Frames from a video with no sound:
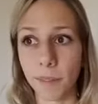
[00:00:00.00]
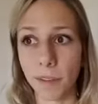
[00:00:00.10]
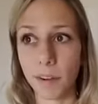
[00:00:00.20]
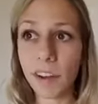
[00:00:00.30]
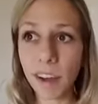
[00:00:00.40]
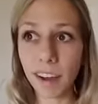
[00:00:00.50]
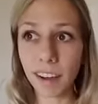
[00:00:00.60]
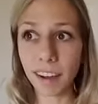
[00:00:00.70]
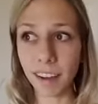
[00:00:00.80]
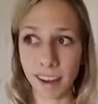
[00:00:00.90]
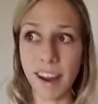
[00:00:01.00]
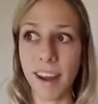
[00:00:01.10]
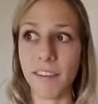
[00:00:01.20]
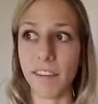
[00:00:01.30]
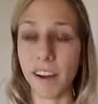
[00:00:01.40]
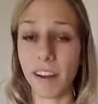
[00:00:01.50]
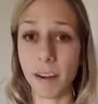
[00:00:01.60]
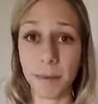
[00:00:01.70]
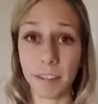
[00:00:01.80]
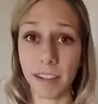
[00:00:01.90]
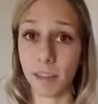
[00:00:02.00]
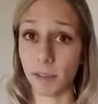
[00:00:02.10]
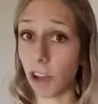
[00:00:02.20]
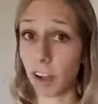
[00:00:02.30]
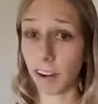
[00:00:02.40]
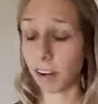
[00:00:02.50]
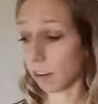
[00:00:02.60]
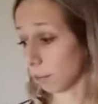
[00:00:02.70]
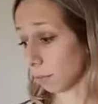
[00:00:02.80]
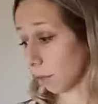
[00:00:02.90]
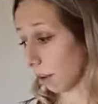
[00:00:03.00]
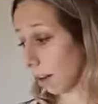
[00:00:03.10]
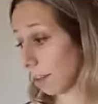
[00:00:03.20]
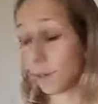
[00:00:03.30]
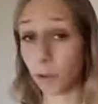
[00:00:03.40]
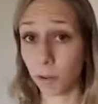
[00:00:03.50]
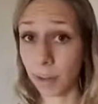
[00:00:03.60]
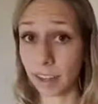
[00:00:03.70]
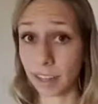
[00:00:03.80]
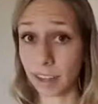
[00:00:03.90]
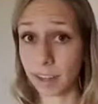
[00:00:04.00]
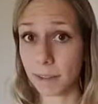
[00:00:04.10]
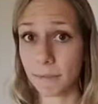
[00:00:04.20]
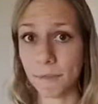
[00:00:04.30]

you're not going to have a very open sacral chakra, solar plexus.